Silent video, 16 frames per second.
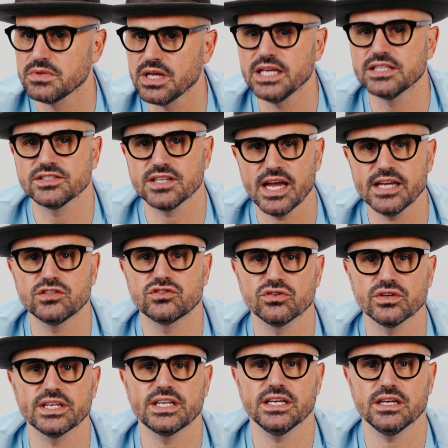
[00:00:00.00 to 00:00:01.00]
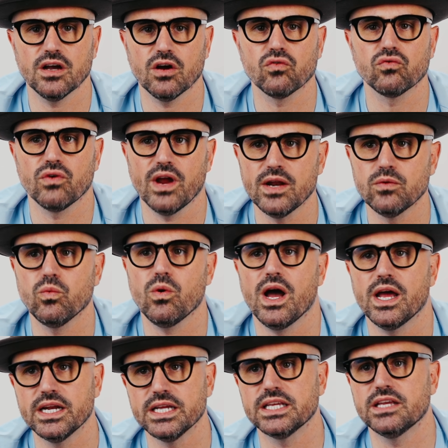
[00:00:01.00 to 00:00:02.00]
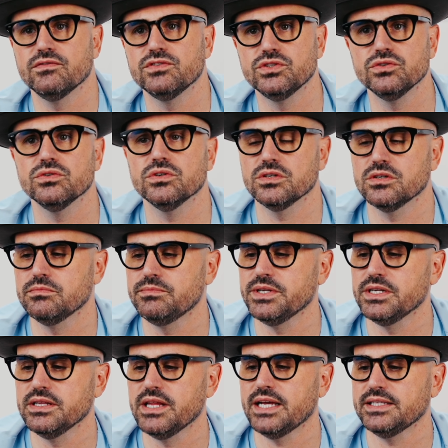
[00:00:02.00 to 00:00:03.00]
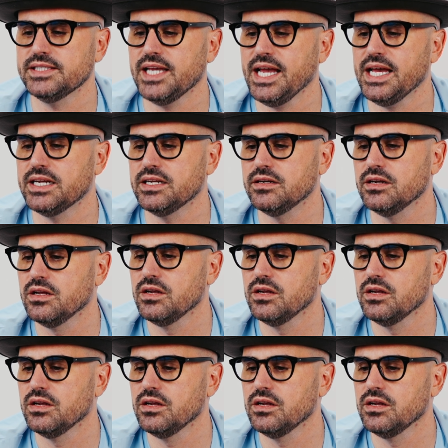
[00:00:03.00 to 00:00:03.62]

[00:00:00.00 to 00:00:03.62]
it's like drinking a red wine. It gives you a little bit of that tannin.